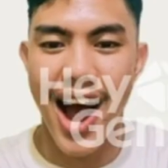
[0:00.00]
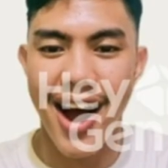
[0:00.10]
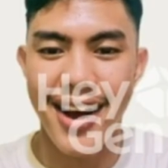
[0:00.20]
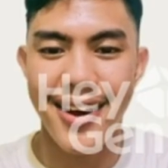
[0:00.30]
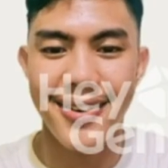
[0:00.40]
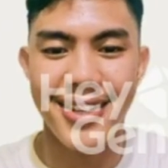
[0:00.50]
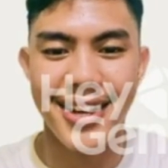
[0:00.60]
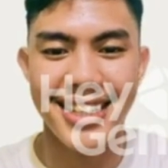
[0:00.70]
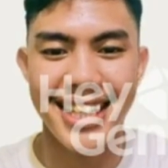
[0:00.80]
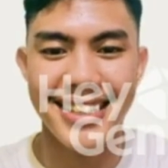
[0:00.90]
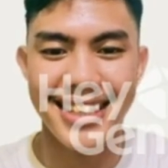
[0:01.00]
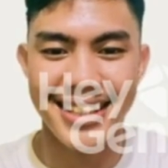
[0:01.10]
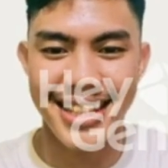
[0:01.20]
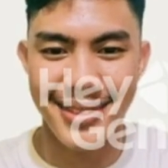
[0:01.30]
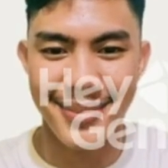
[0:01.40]
Article
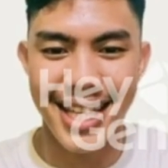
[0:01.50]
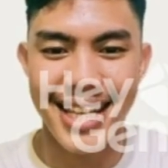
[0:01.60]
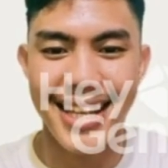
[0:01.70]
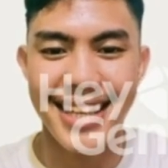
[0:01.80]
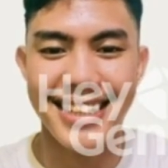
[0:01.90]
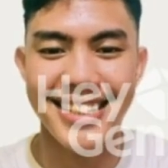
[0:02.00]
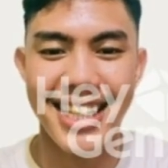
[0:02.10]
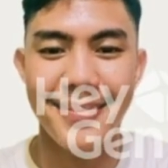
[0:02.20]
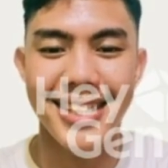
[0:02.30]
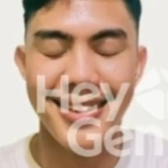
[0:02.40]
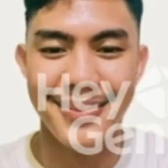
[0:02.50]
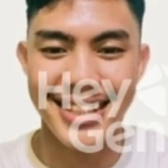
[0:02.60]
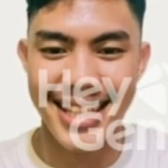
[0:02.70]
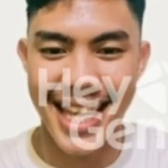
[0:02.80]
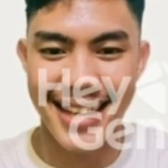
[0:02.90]
1363, Concealment of
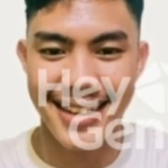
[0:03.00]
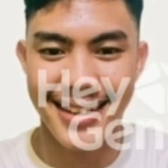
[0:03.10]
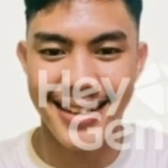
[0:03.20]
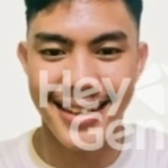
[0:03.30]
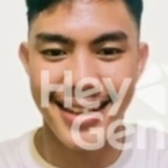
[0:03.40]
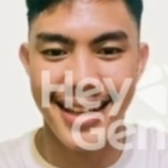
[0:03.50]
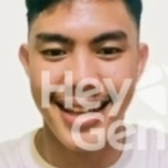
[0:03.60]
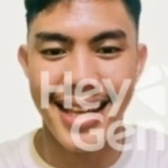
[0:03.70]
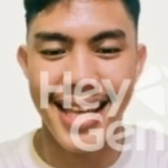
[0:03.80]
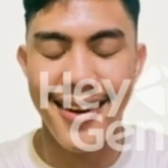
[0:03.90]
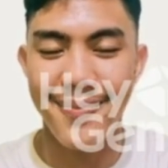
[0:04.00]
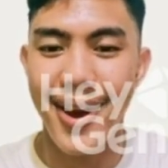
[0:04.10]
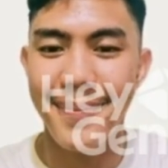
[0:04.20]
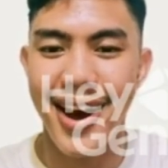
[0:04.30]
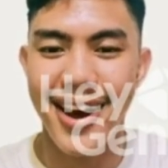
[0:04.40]
Mistake. If
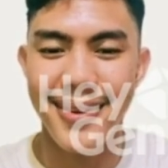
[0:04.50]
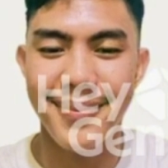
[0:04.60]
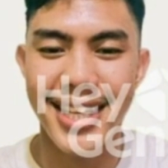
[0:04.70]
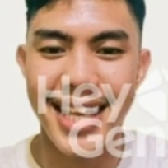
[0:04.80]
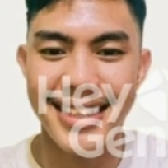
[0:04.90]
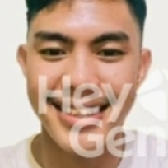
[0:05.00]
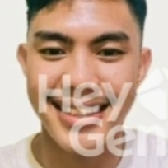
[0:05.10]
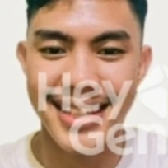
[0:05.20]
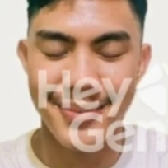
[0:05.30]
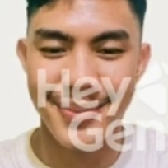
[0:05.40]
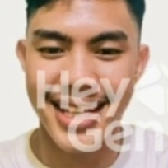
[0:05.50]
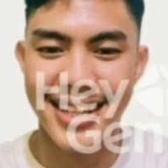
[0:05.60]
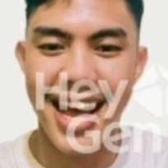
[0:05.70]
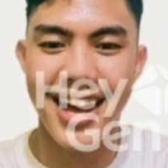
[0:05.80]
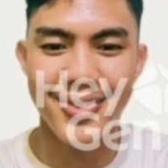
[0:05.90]
one party realizes that the written
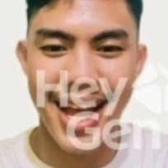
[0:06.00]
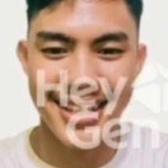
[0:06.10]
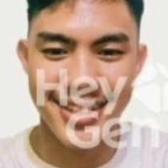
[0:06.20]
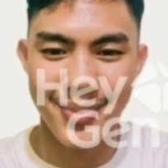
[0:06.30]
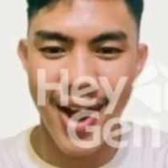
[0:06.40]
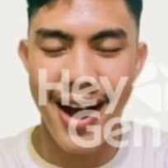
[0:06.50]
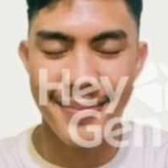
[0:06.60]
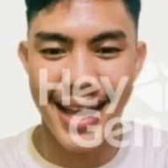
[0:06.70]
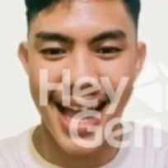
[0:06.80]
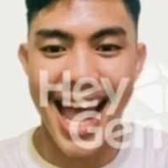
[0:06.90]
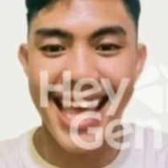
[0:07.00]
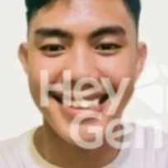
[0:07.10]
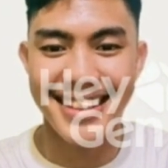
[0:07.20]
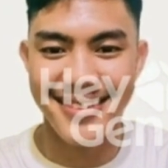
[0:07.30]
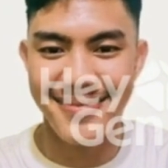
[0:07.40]
contract is wrong but hides
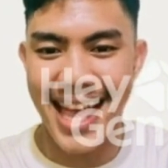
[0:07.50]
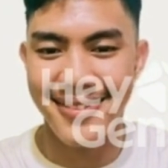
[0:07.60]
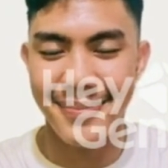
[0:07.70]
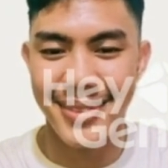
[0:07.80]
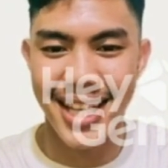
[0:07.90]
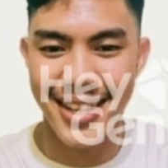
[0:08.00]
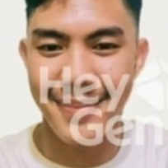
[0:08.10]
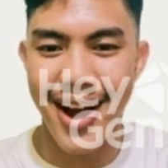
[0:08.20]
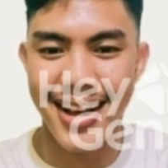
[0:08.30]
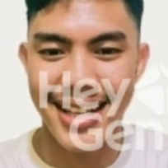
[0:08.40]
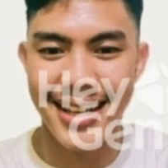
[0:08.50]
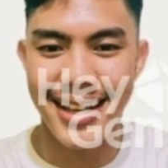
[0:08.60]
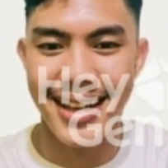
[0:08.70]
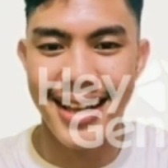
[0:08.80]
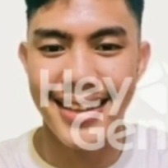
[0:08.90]
this fact from the other party,
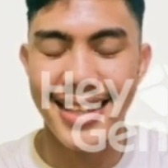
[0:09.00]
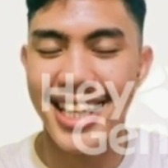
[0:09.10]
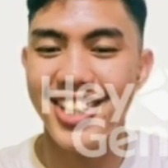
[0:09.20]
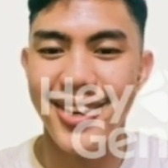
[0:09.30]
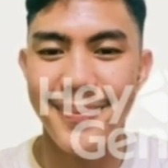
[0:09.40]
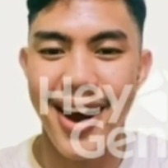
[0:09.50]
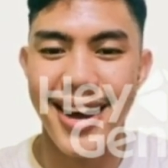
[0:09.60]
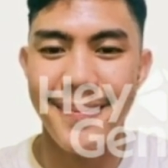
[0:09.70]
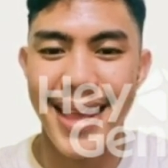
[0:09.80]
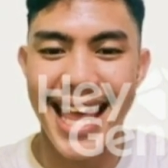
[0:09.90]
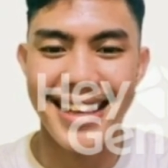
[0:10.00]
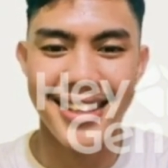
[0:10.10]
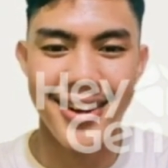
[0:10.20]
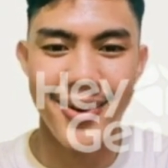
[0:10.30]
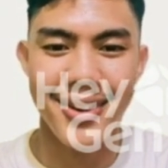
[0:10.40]
the injured party may ask the
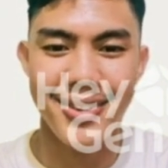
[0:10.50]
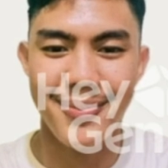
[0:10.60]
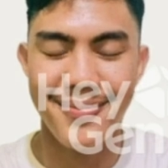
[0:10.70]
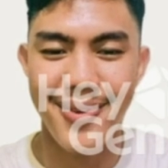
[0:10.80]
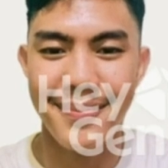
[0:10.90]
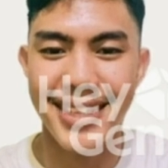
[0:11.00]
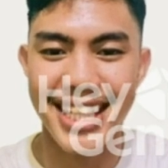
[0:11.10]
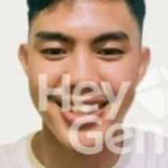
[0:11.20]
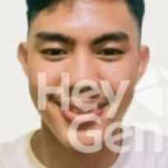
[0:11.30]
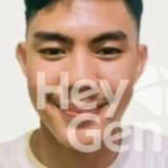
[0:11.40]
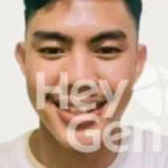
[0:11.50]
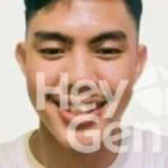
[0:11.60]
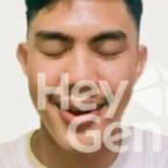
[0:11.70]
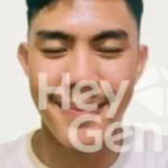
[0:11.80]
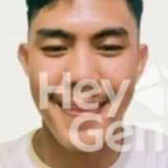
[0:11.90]
court to reform the instrument
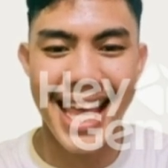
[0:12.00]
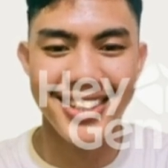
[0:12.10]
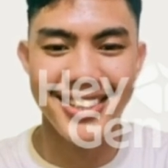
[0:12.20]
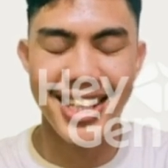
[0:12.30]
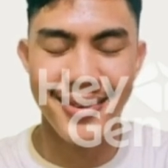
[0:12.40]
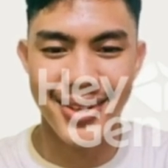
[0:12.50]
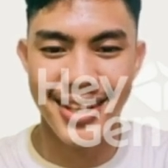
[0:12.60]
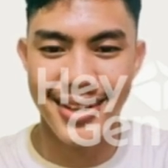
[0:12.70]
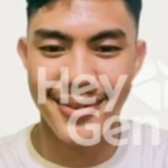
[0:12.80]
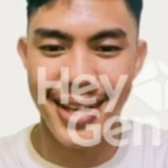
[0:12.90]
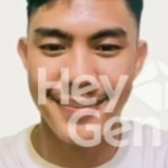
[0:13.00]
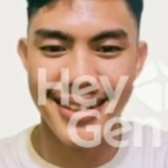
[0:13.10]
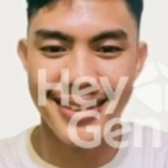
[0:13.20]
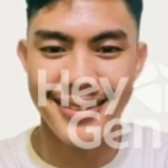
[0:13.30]
so it matches their real agreement.